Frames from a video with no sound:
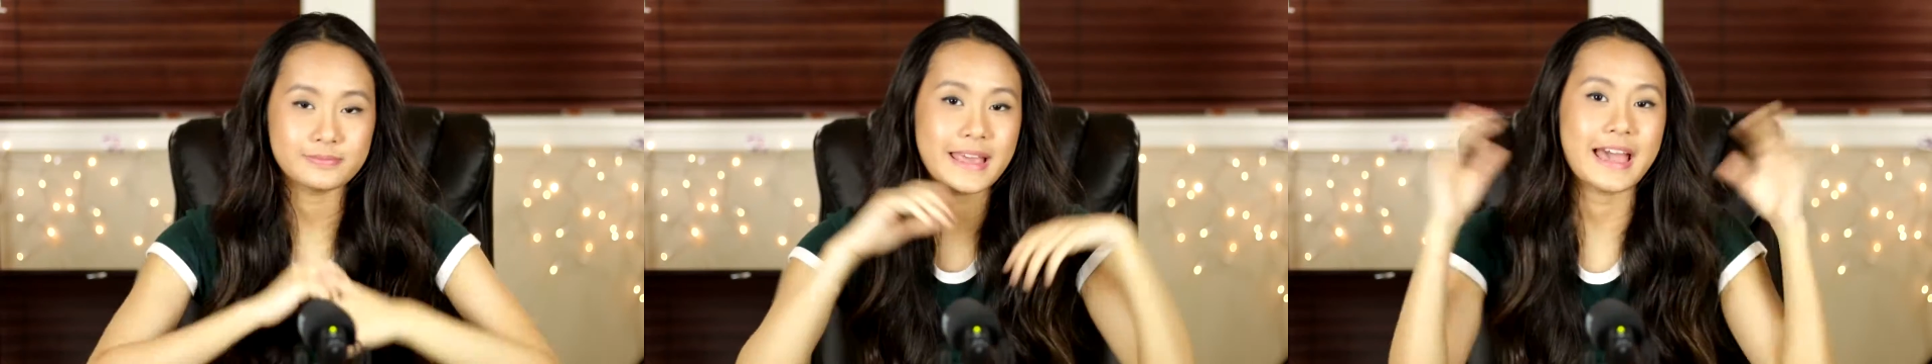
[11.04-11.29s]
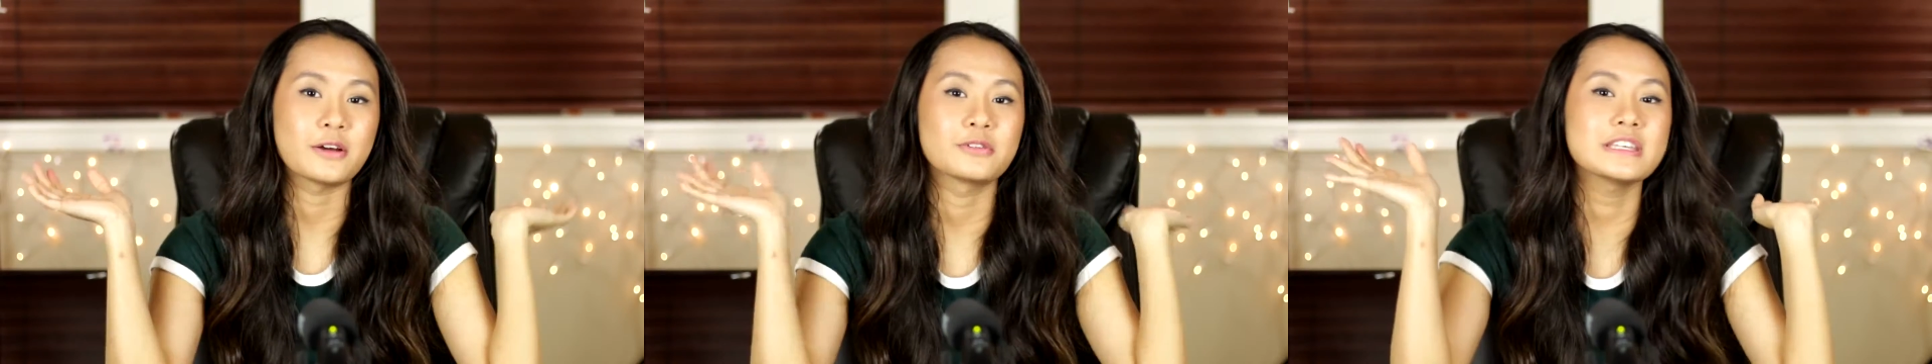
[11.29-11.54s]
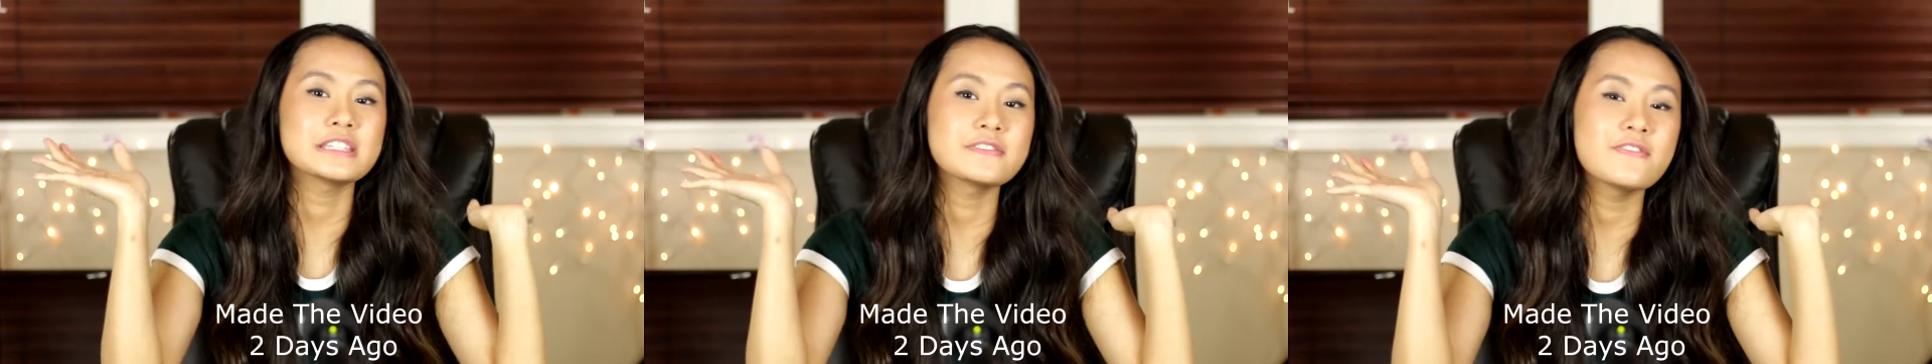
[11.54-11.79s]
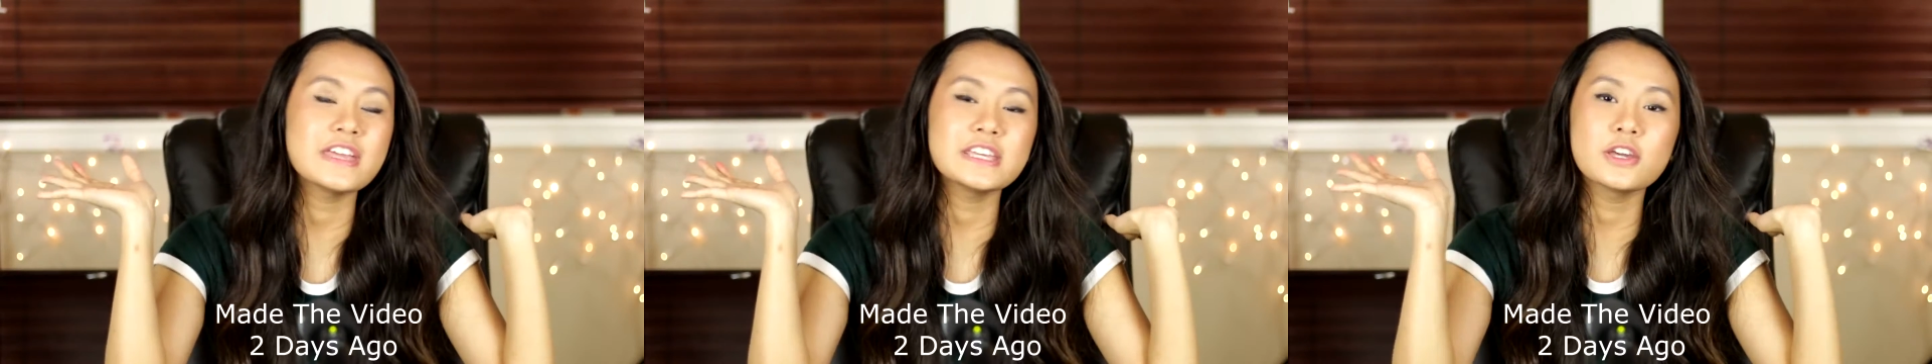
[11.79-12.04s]
Now, this
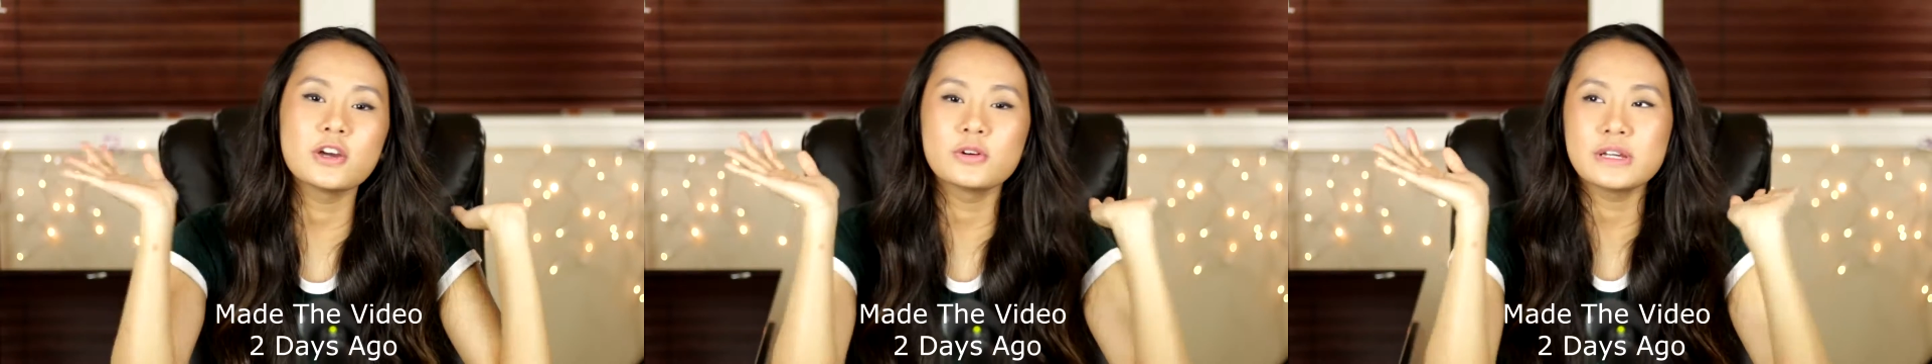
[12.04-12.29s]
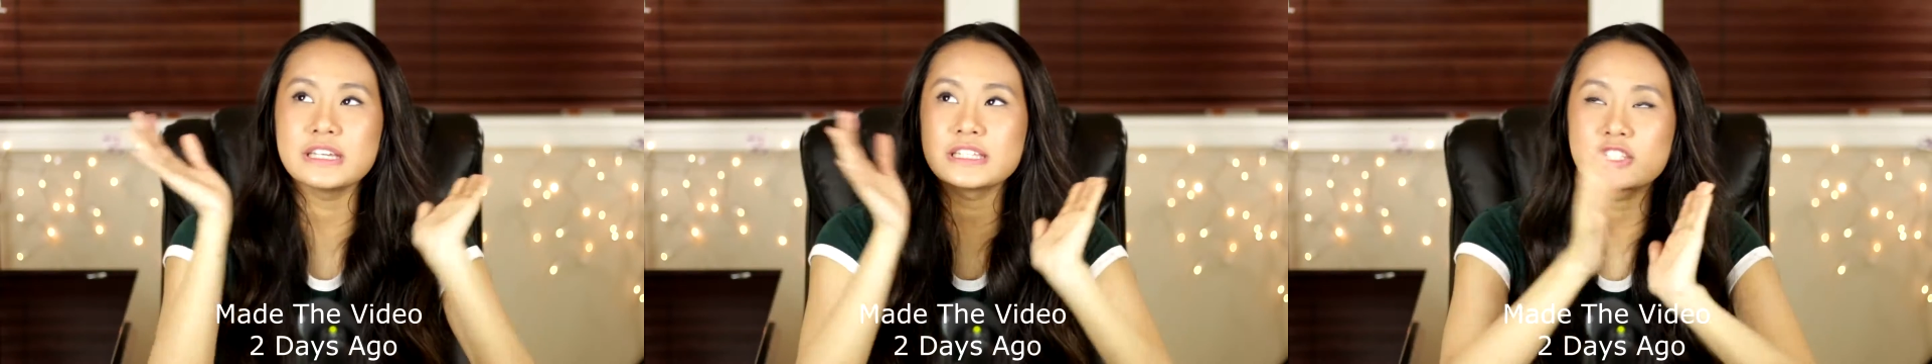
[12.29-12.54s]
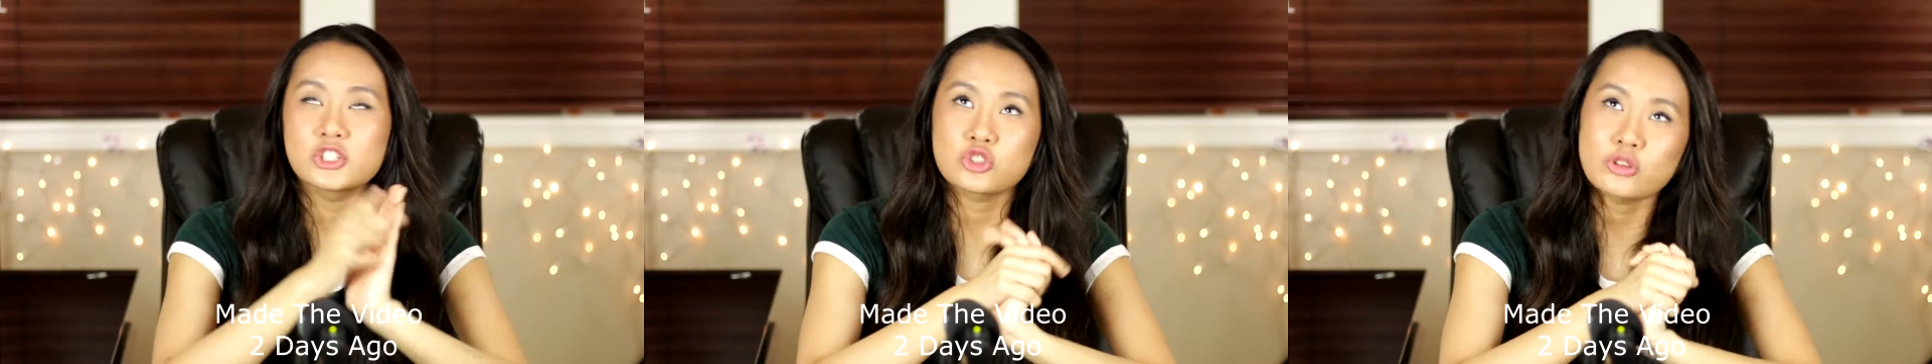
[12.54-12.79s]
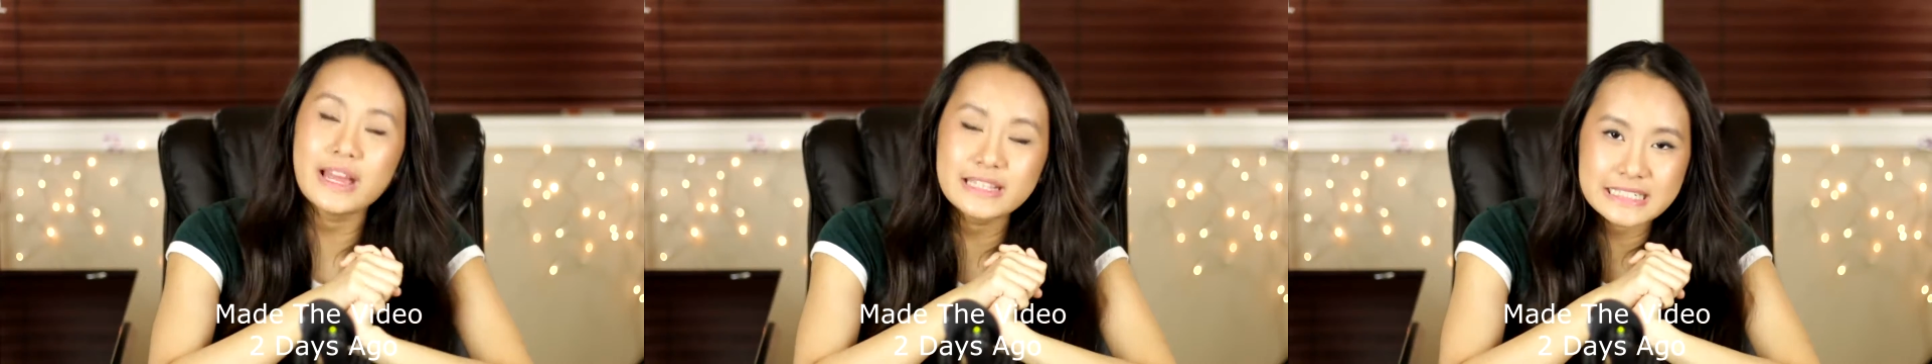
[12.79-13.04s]
video is
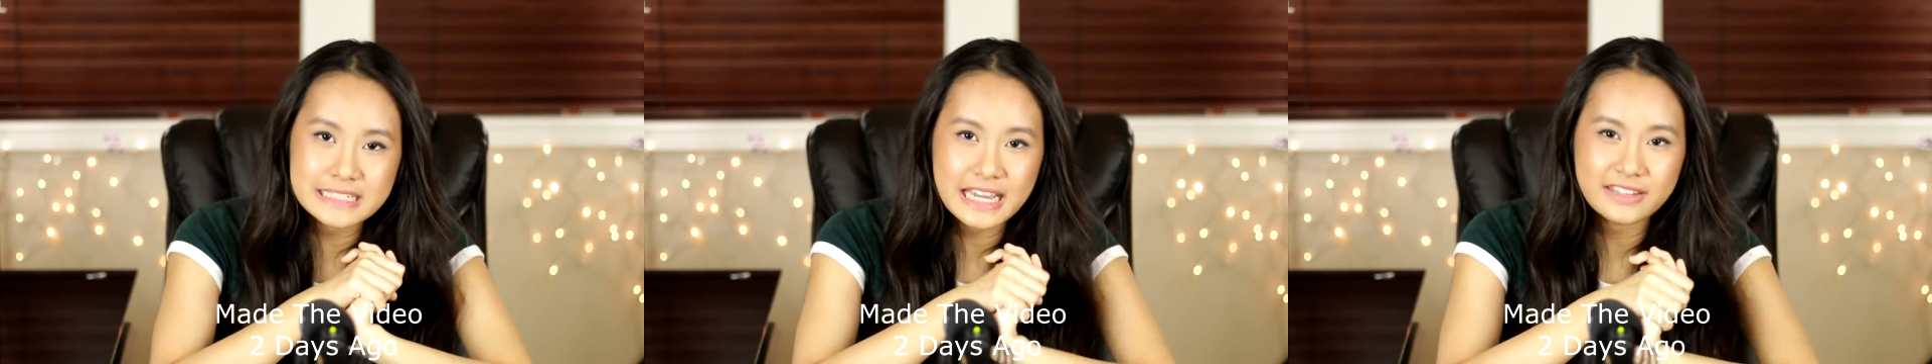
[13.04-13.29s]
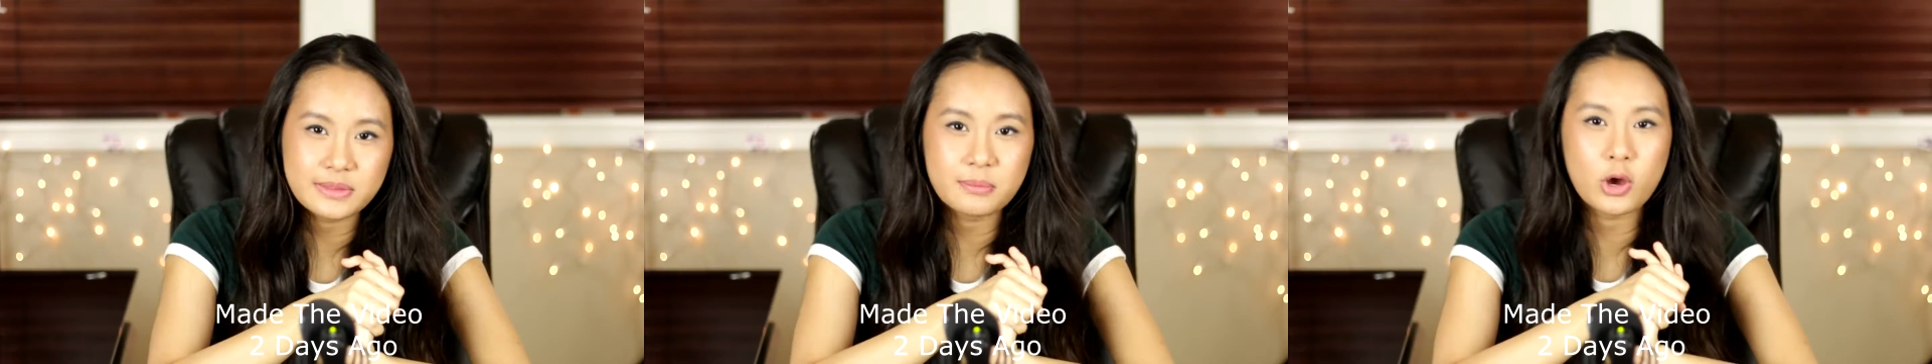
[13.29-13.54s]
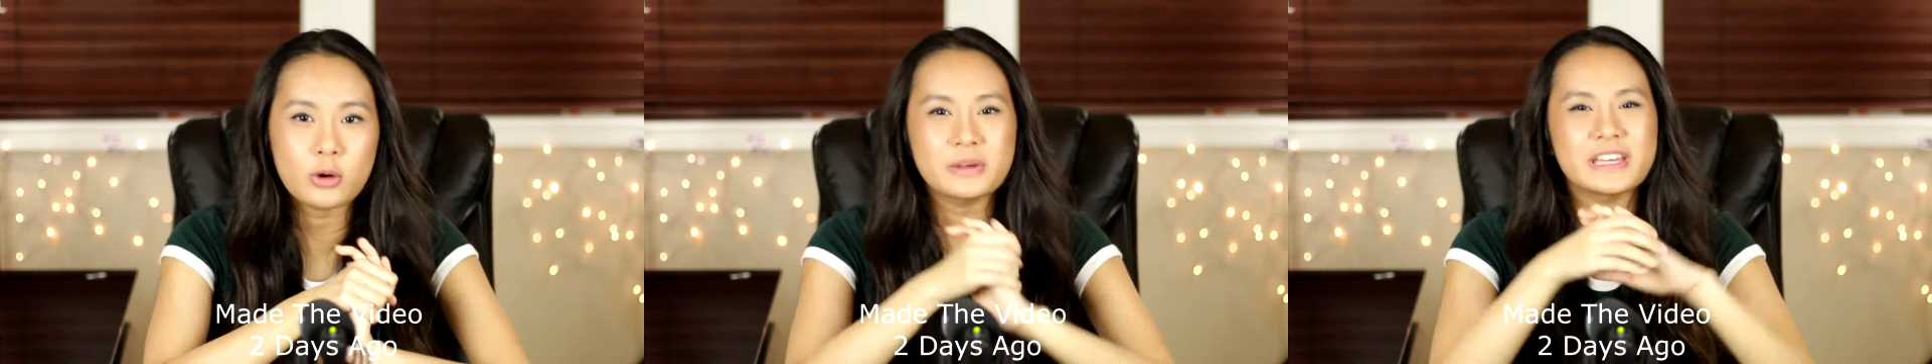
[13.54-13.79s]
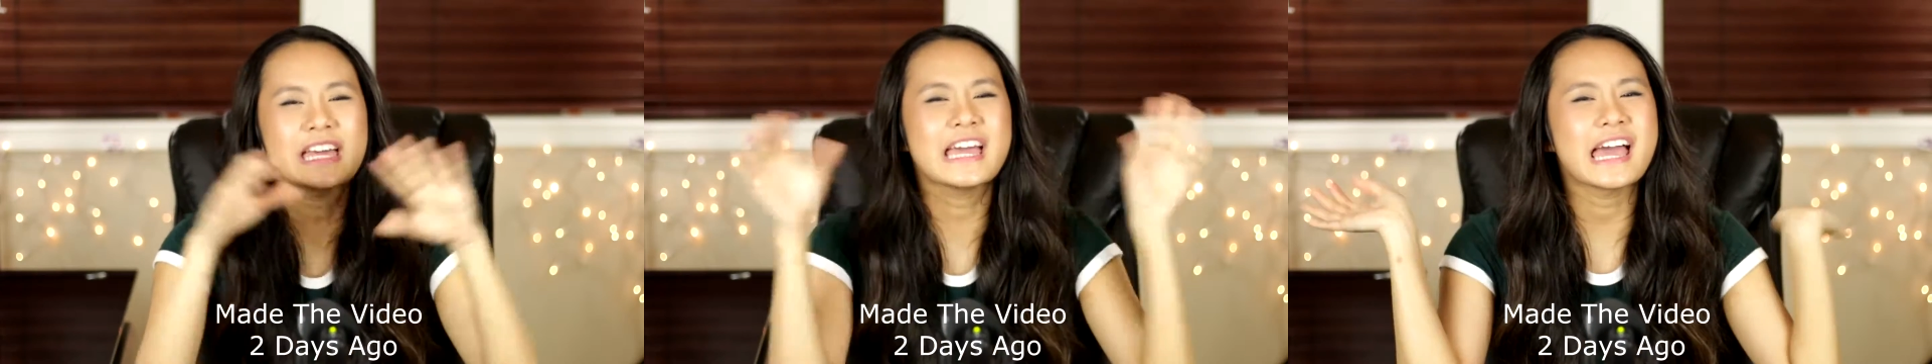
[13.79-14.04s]
trending at the moment